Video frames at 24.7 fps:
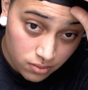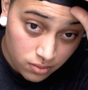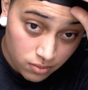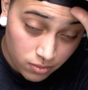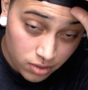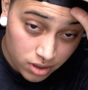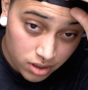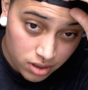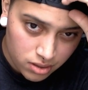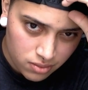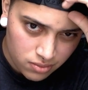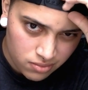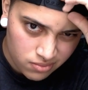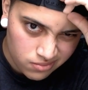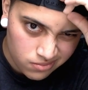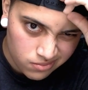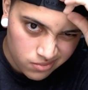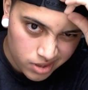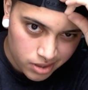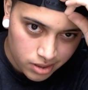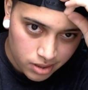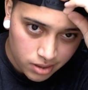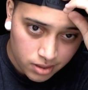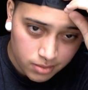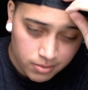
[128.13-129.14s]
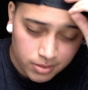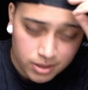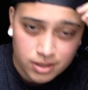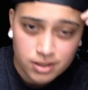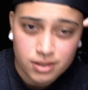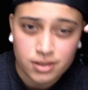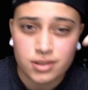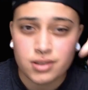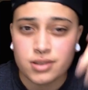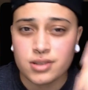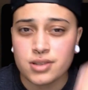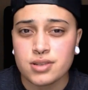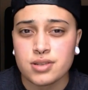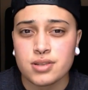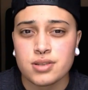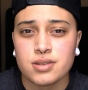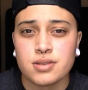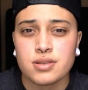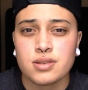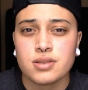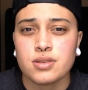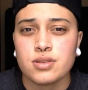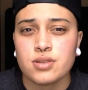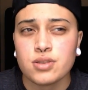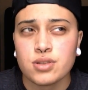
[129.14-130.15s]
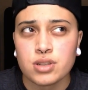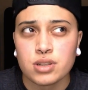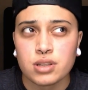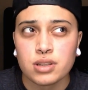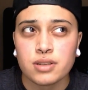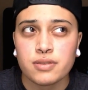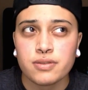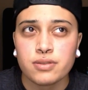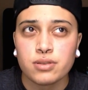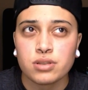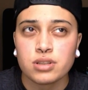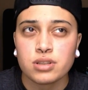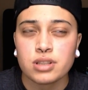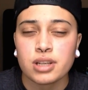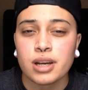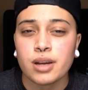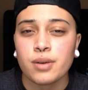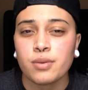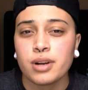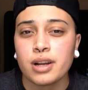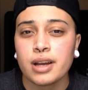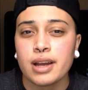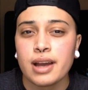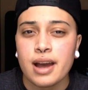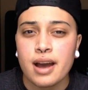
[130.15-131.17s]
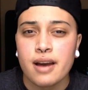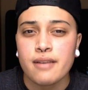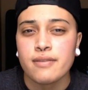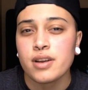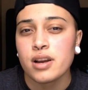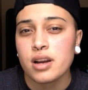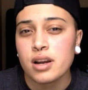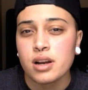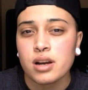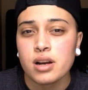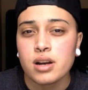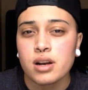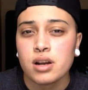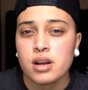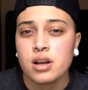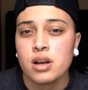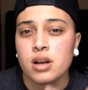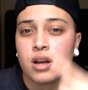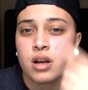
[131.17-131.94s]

which is weird because usually it feels tight when I have hair